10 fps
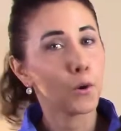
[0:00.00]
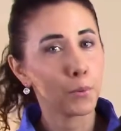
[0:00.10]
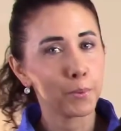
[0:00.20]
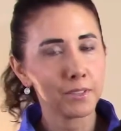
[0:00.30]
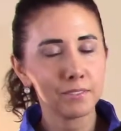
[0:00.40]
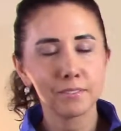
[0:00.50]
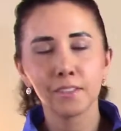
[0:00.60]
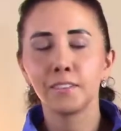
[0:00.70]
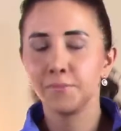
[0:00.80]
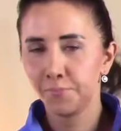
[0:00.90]
Oben.
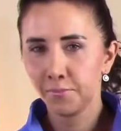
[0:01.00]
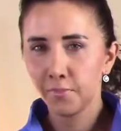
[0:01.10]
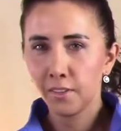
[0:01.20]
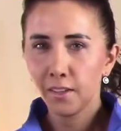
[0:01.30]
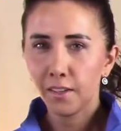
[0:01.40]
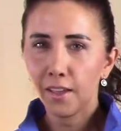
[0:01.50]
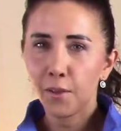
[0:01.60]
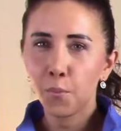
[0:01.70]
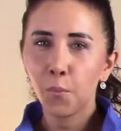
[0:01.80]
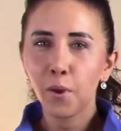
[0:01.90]

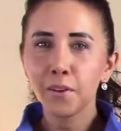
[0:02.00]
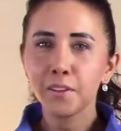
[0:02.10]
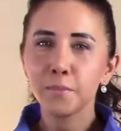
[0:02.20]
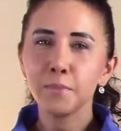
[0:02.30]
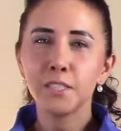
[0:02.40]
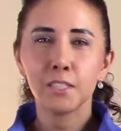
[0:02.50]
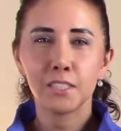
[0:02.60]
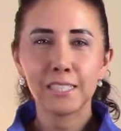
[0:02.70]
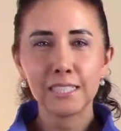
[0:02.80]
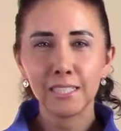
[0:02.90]
And welcome to
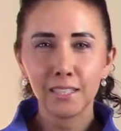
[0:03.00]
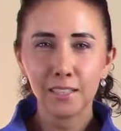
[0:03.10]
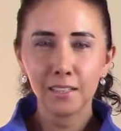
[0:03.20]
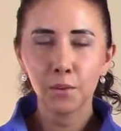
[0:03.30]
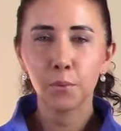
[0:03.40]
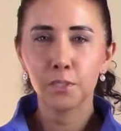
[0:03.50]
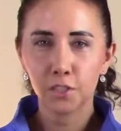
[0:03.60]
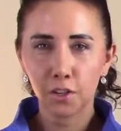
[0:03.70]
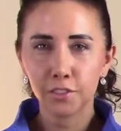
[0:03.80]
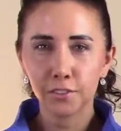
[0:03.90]
Tea with
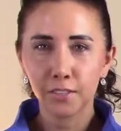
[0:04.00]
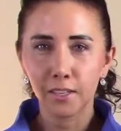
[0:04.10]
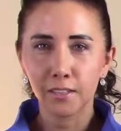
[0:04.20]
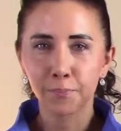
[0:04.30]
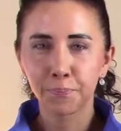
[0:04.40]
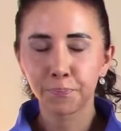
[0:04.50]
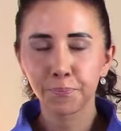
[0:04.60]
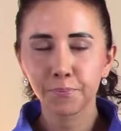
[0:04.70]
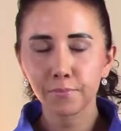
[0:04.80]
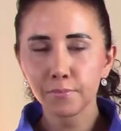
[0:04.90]
Dr. Leah.
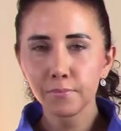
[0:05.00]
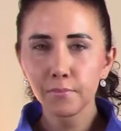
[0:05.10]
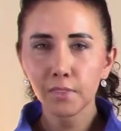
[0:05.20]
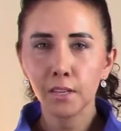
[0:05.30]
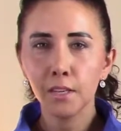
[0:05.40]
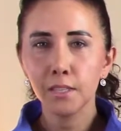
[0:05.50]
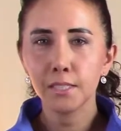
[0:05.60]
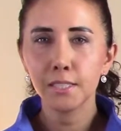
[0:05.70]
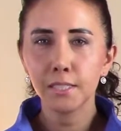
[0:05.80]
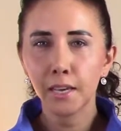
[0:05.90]

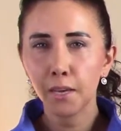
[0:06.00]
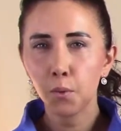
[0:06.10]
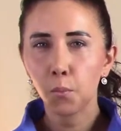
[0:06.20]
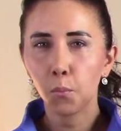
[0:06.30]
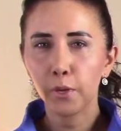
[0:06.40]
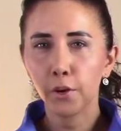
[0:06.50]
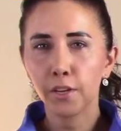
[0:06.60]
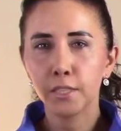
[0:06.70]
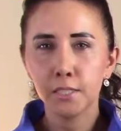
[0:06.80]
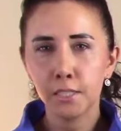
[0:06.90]
Today, we are
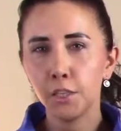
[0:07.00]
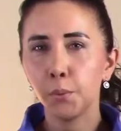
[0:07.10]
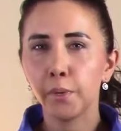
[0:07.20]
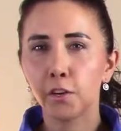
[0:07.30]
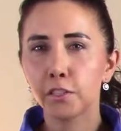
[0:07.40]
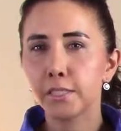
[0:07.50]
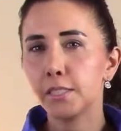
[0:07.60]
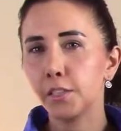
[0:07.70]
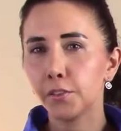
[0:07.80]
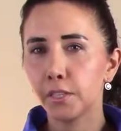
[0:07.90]
continuing our
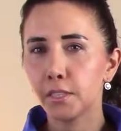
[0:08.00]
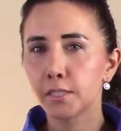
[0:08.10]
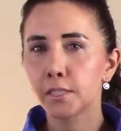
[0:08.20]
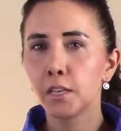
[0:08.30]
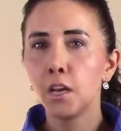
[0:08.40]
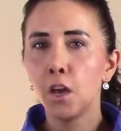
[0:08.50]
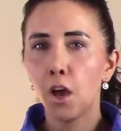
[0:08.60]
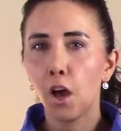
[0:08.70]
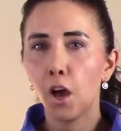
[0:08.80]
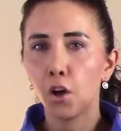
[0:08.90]
series
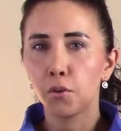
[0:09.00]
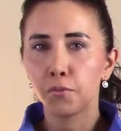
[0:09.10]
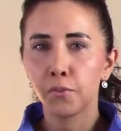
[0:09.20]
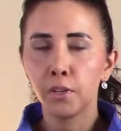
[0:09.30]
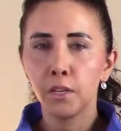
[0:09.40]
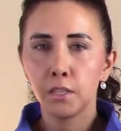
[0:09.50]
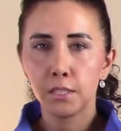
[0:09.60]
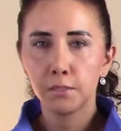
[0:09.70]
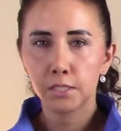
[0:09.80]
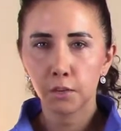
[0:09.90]
of
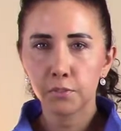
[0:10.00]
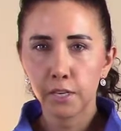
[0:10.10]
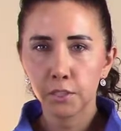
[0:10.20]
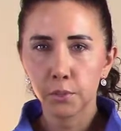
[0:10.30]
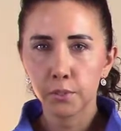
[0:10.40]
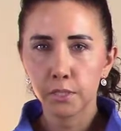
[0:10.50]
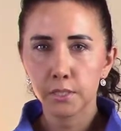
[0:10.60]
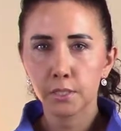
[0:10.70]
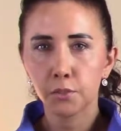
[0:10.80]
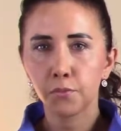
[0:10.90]

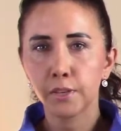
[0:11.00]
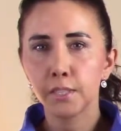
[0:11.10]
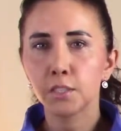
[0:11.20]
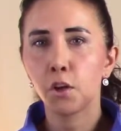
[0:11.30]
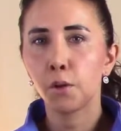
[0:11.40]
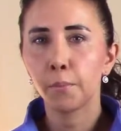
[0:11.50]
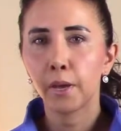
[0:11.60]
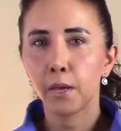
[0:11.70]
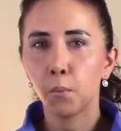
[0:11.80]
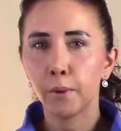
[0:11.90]
self-diagnosis, and you'll find this on
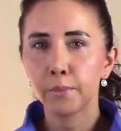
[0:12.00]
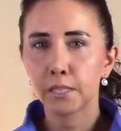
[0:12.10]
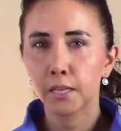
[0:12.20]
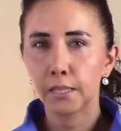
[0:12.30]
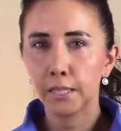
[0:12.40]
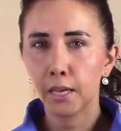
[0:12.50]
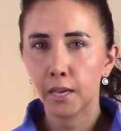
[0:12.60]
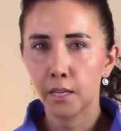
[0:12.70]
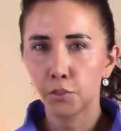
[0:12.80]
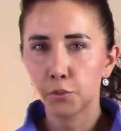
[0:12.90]
my website,
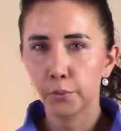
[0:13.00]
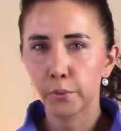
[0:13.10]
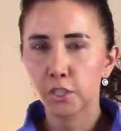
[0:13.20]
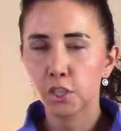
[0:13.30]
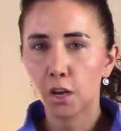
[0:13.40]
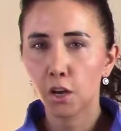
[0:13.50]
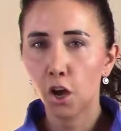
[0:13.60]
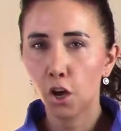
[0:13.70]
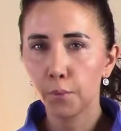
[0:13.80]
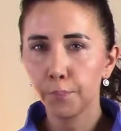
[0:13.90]

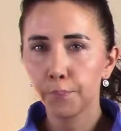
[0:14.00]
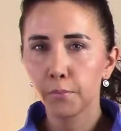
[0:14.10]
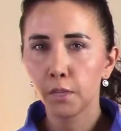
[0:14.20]
leahandrews.com.